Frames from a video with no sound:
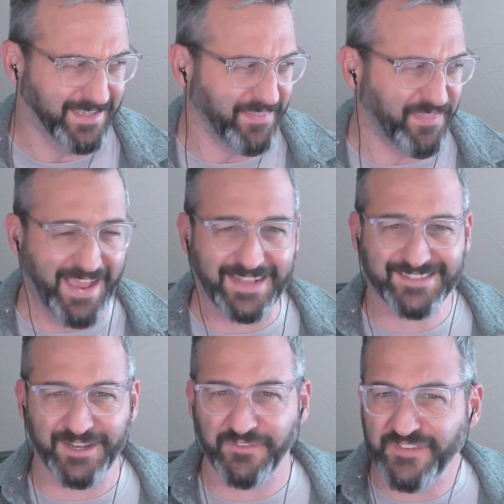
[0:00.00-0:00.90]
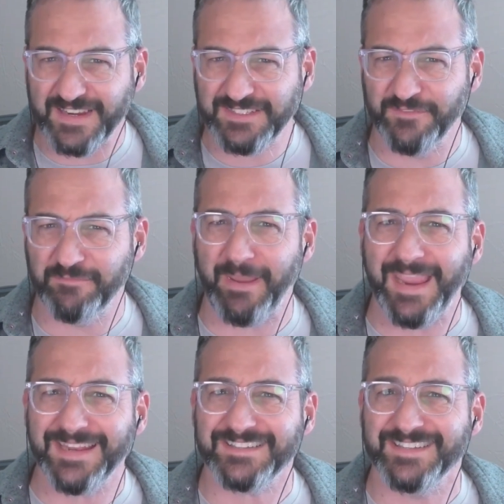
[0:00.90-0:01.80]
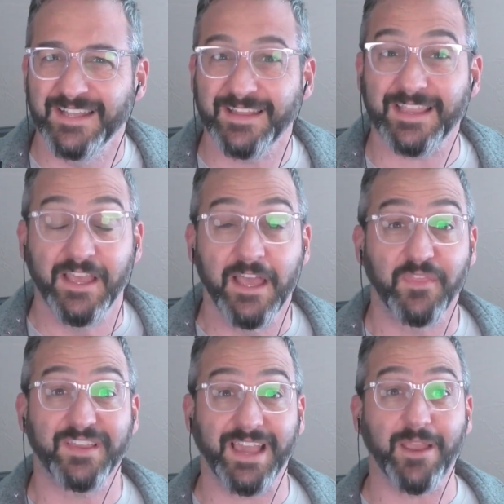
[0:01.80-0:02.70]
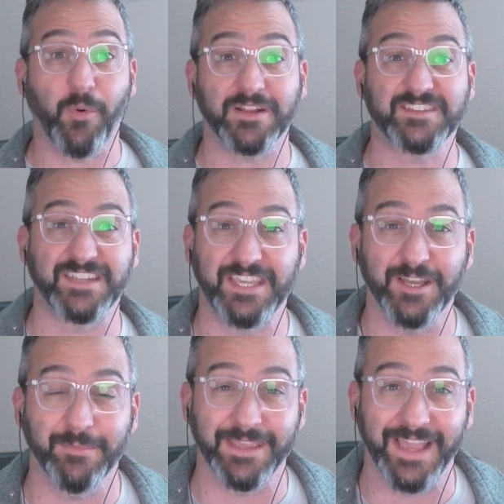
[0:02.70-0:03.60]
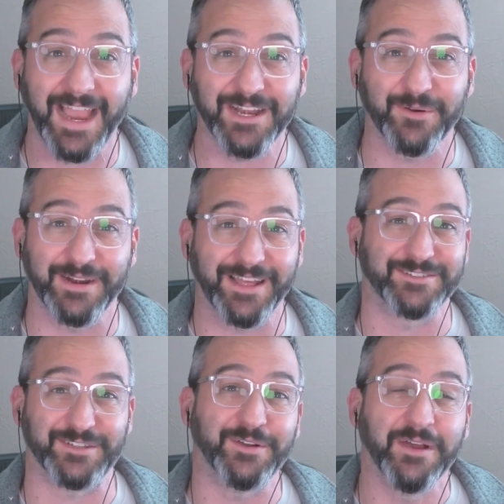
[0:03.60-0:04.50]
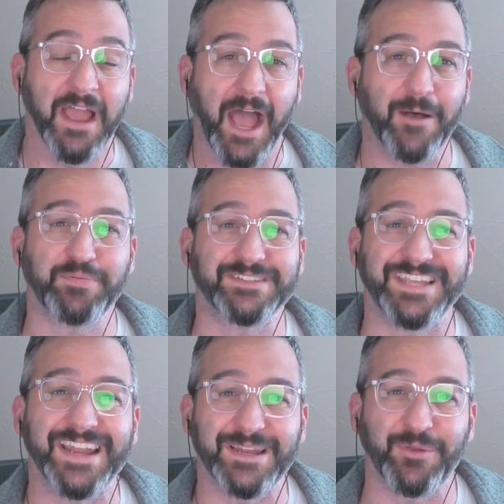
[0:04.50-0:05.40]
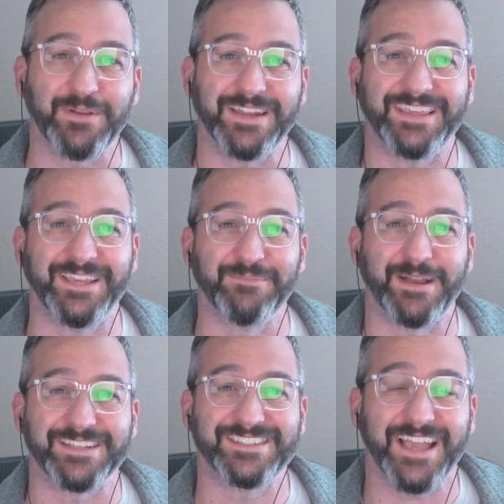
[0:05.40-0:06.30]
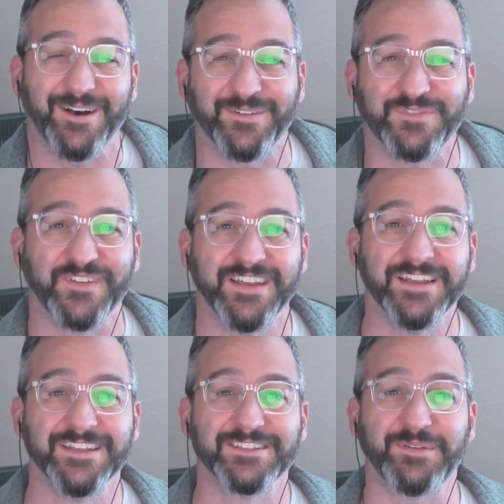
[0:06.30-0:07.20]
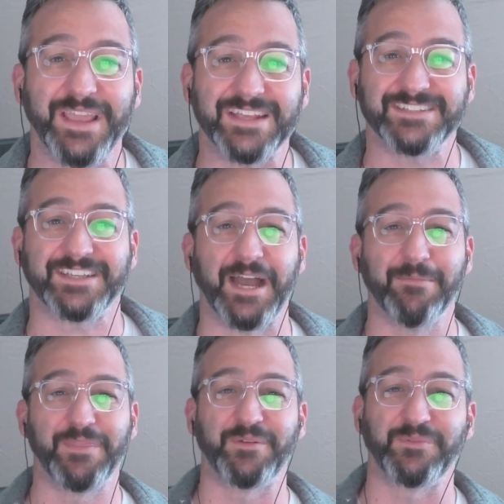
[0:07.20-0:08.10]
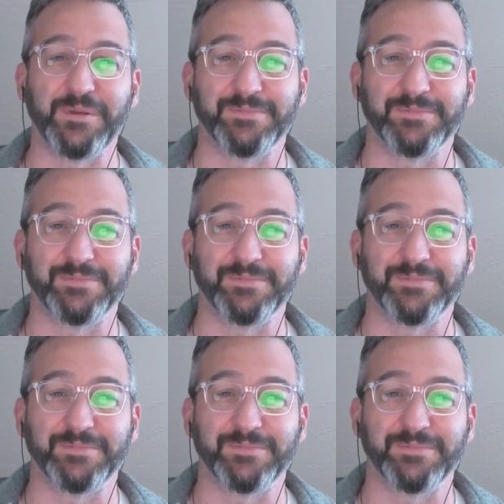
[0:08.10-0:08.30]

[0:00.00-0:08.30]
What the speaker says: that's an effective bait. Like, the guy wants to kill me. I know what I'll do. I'll pretend I'm going to kill myself. So he has to come in the room